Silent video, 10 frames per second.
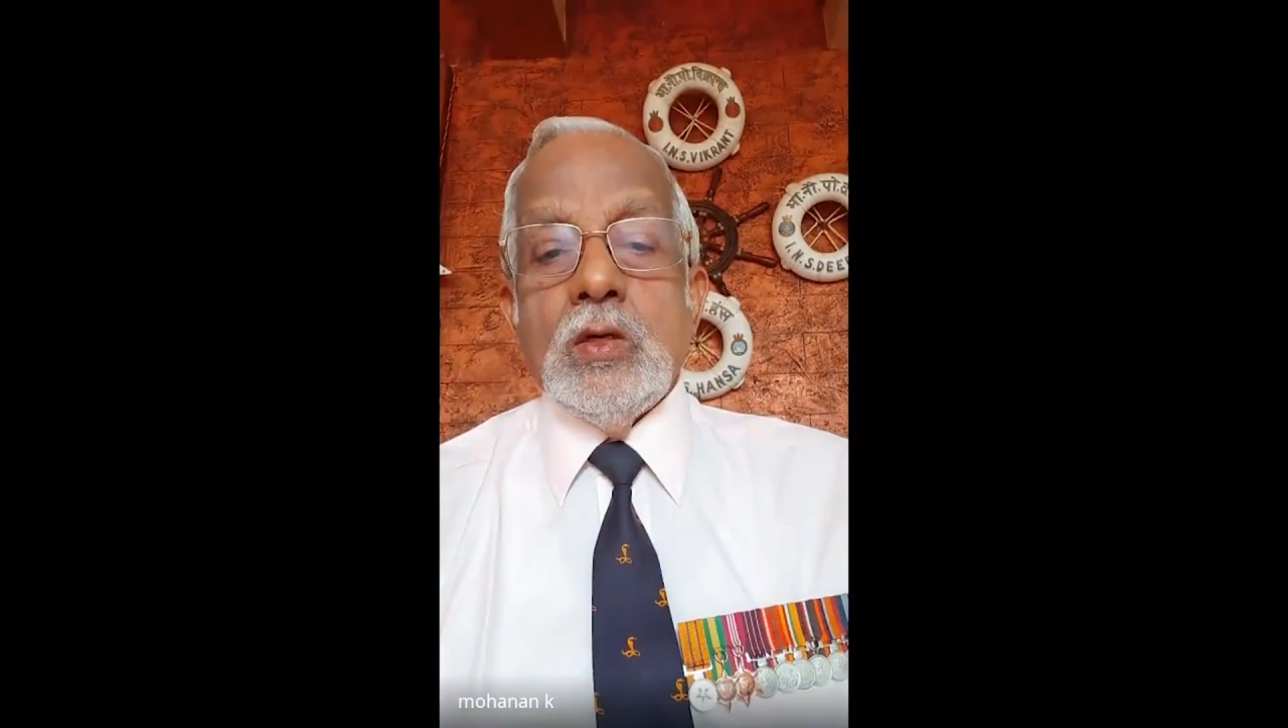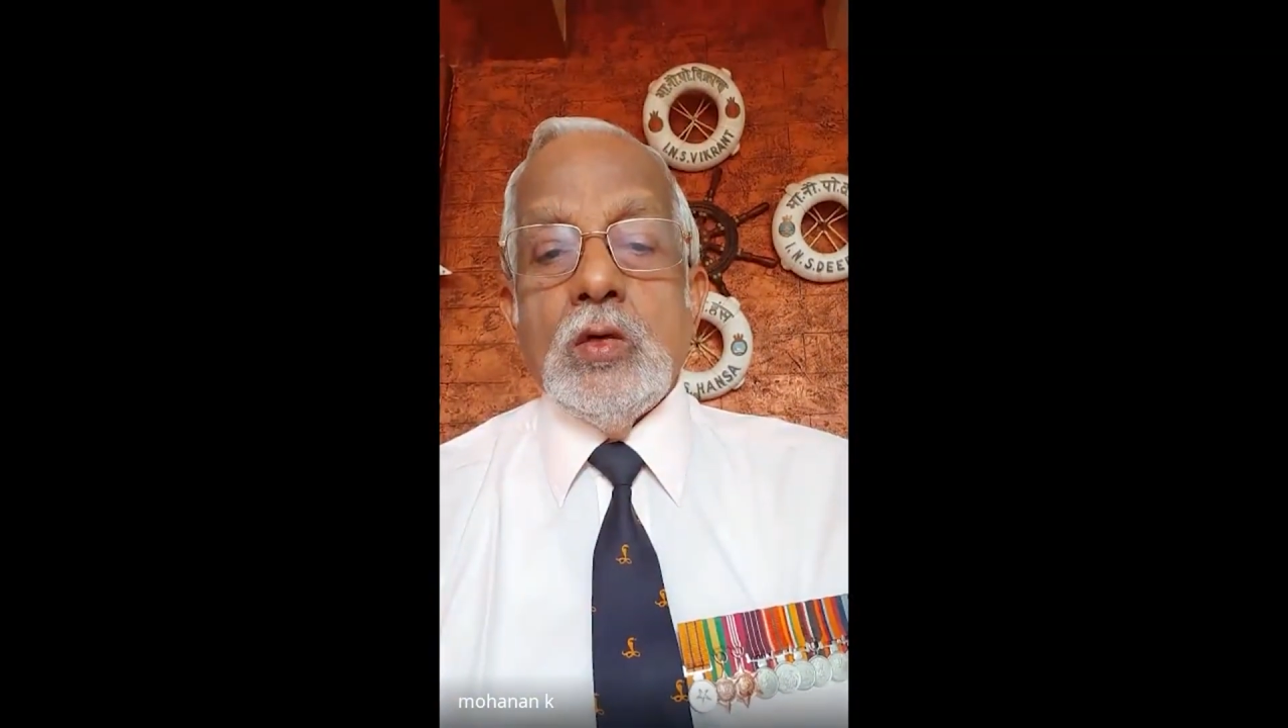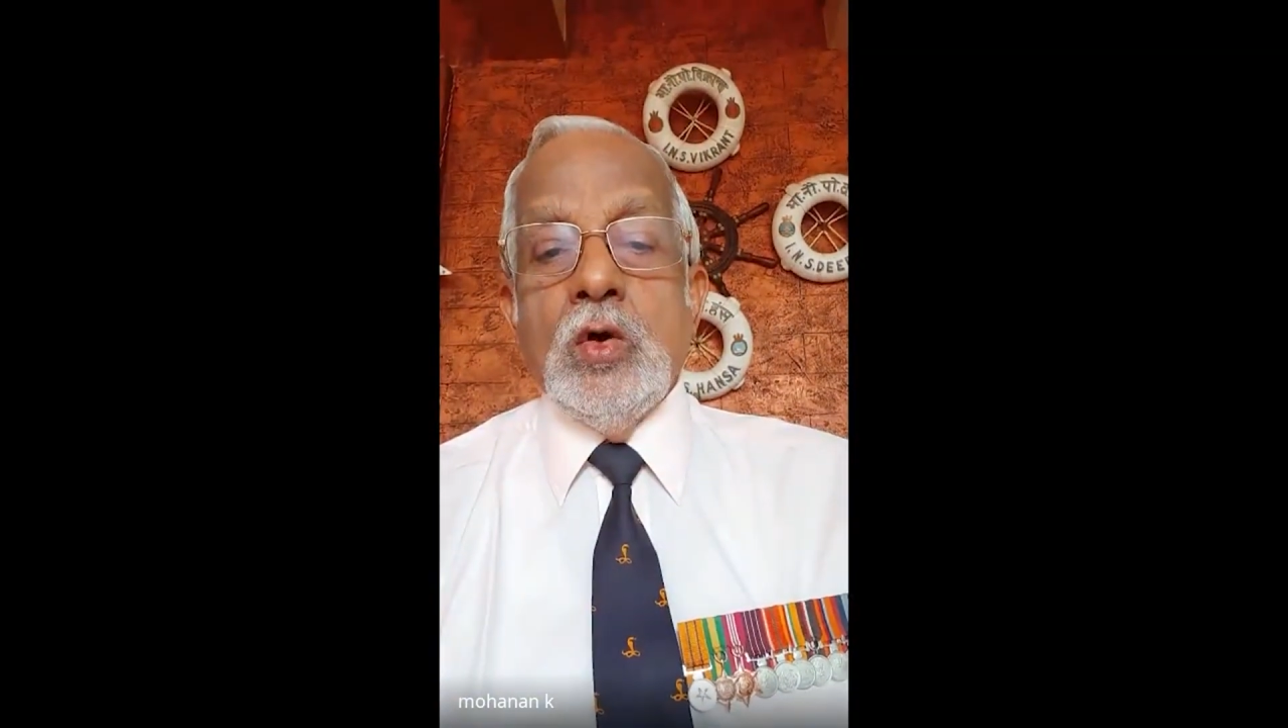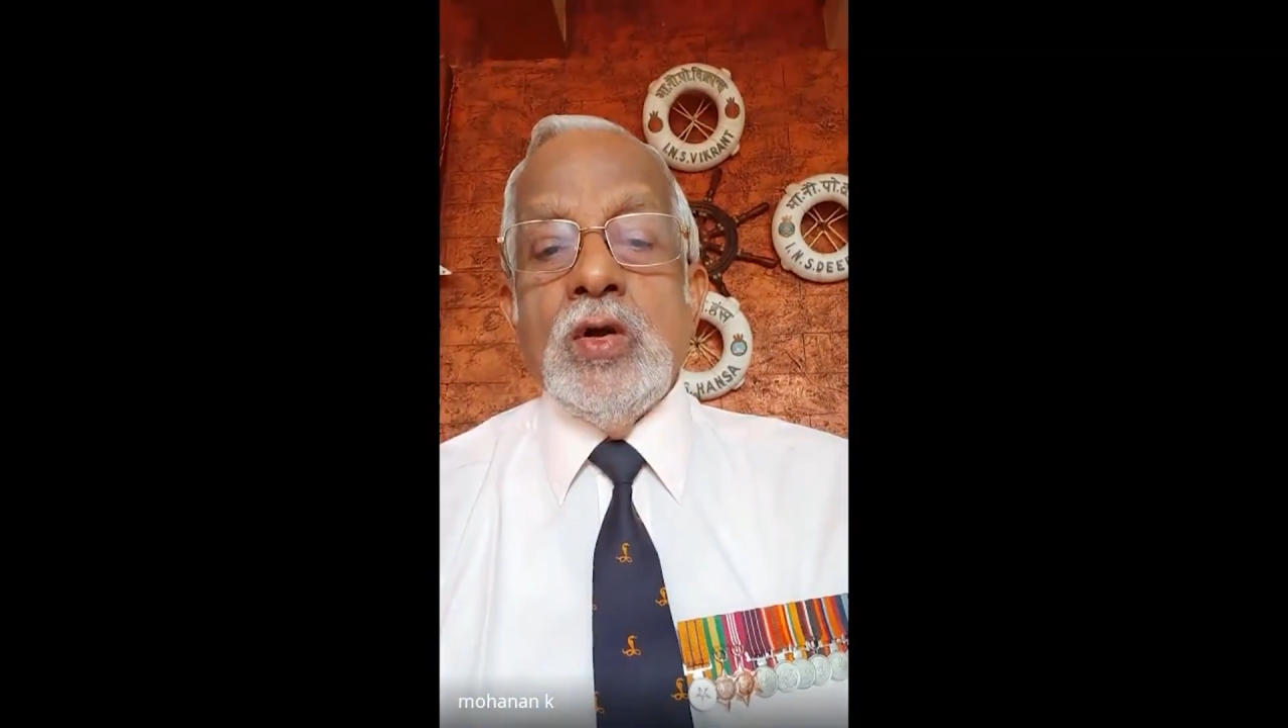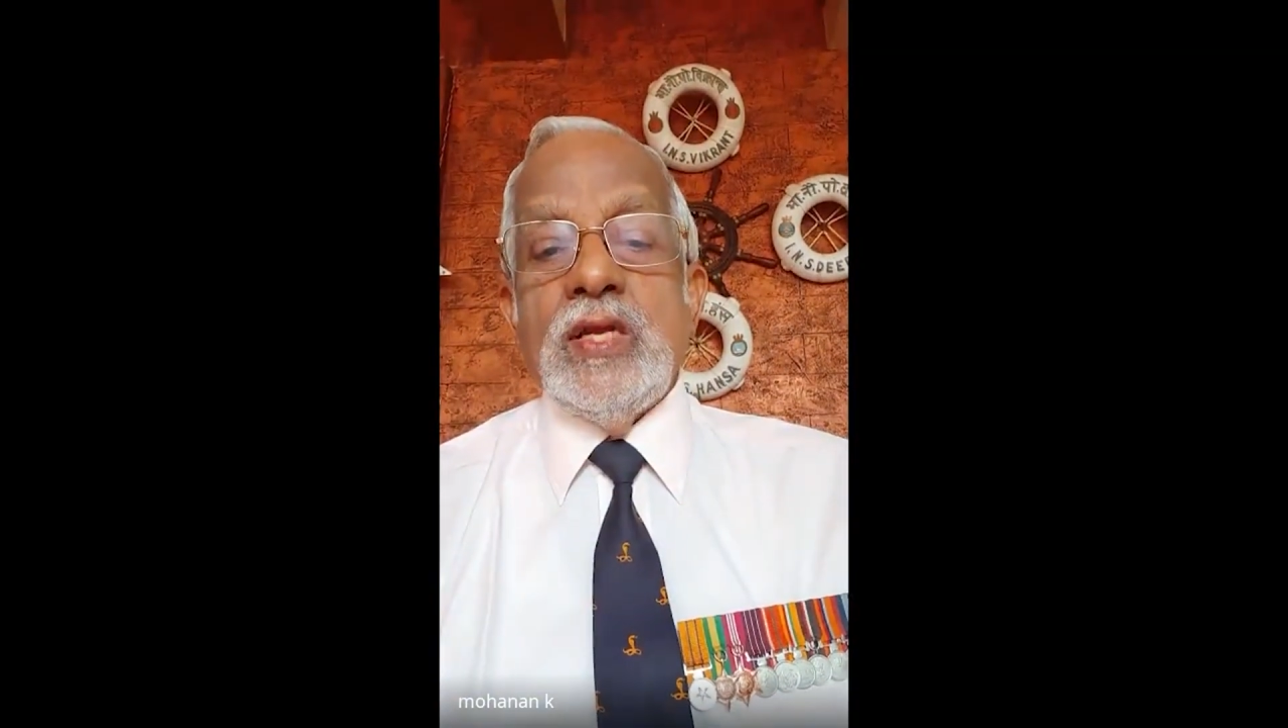
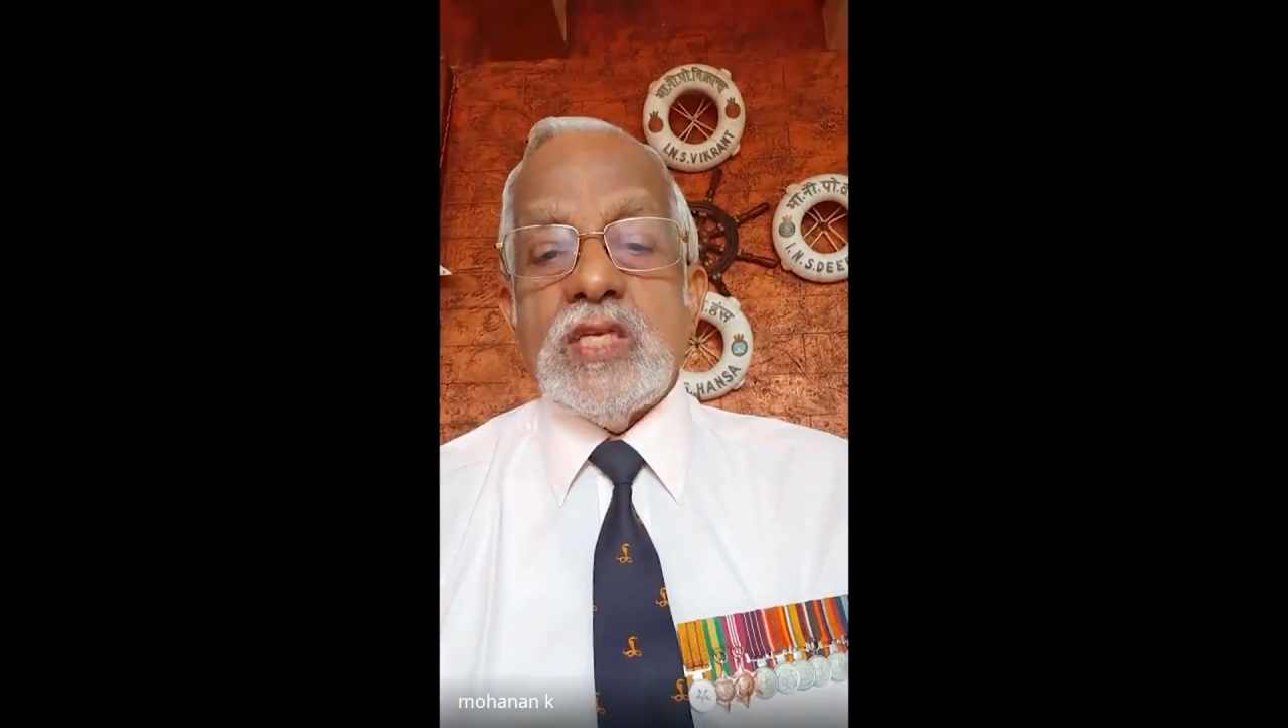only